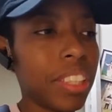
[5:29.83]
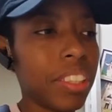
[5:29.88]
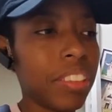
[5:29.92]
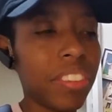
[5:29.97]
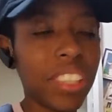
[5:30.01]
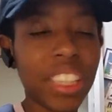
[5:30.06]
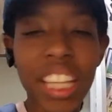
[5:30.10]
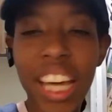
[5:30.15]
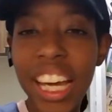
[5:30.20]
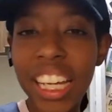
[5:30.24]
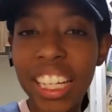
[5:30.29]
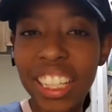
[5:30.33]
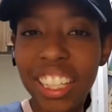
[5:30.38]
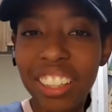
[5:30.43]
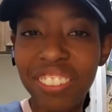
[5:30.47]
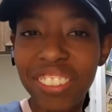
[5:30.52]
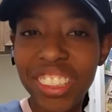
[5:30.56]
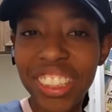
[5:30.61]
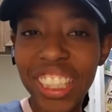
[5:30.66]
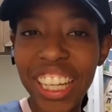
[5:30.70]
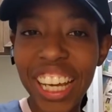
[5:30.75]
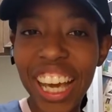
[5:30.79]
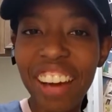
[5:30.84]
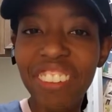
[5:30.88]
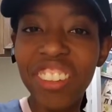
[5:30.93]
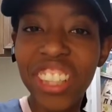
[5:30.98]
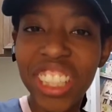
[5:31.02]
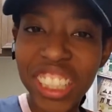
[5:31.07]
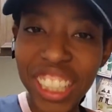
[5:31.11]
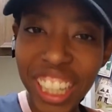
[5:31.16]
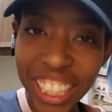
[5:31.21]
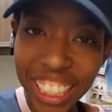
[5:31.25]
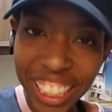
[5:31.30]
with that, I want to say have a
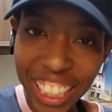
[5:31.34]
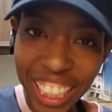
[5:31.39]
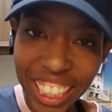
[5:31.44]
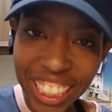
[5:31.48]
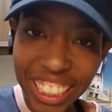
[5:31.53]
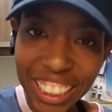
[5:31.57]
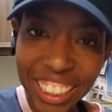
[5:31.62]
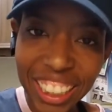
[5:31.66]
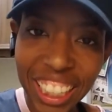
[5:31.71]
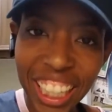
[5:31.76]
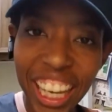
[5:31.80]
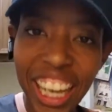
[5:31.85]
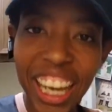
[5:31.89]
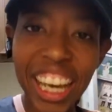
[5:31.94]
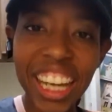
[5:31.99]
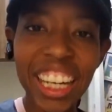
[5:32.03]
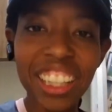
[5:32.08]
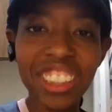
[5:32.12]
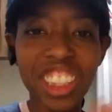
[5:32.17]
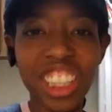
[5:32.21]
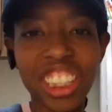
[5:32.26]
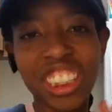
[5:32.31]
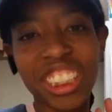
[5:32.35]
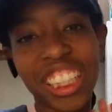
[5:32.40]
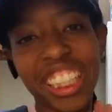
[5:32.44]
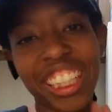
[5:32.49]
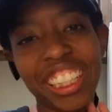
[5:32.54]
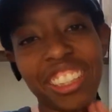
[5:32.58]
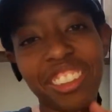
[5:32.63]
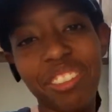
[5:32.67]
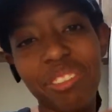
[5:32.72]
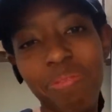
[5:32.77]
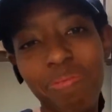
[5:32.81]
good night, guys. And I'll talk to you
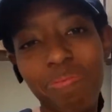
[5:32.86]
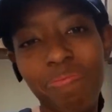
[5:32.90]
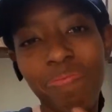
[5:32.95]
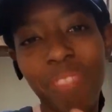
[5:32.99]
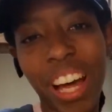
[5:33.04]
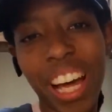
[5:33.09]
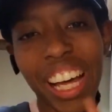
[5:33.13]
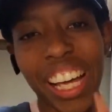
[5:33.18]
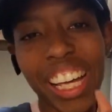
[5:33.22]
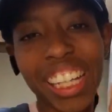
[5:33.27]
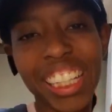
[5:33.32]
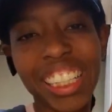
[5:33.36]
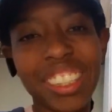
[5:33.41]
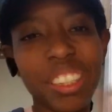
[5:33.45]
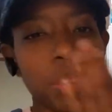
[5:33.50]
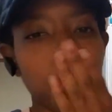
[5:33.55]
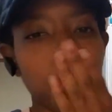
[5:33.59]
later. Bye.